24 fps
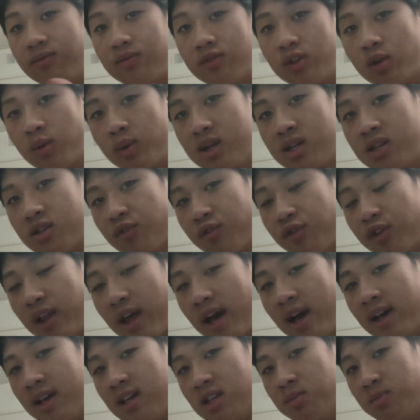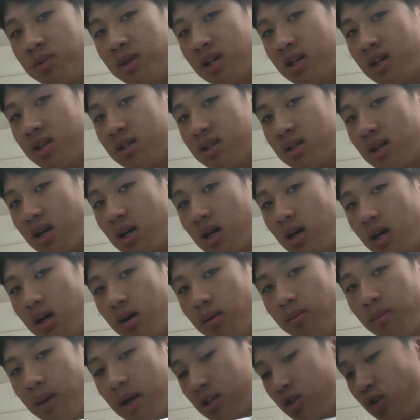the reason for that is because
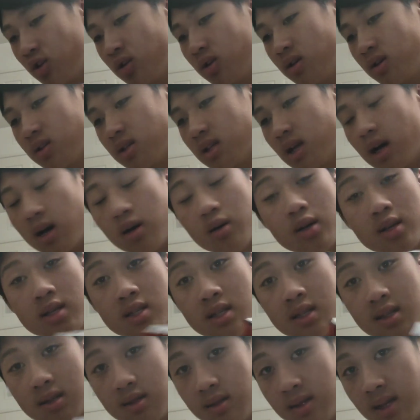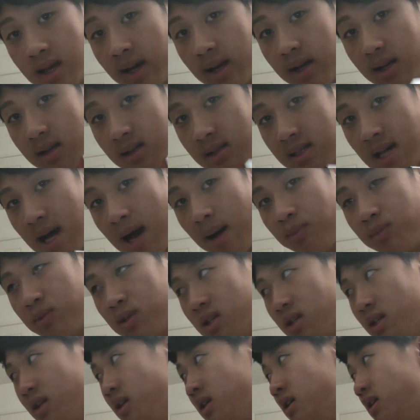my turning style isn't yet
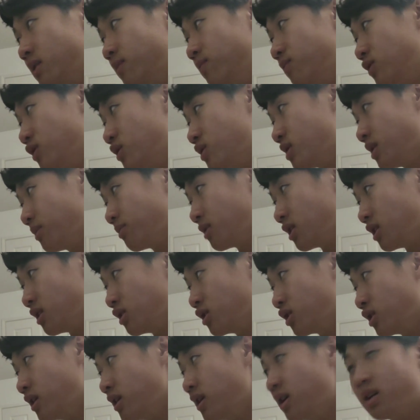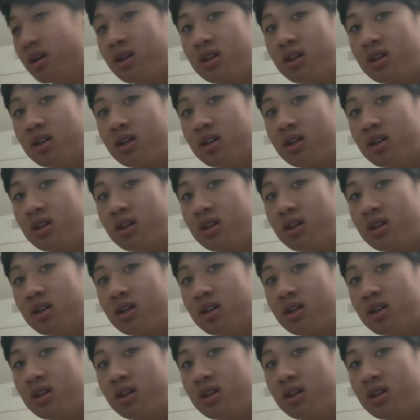adapted to something good.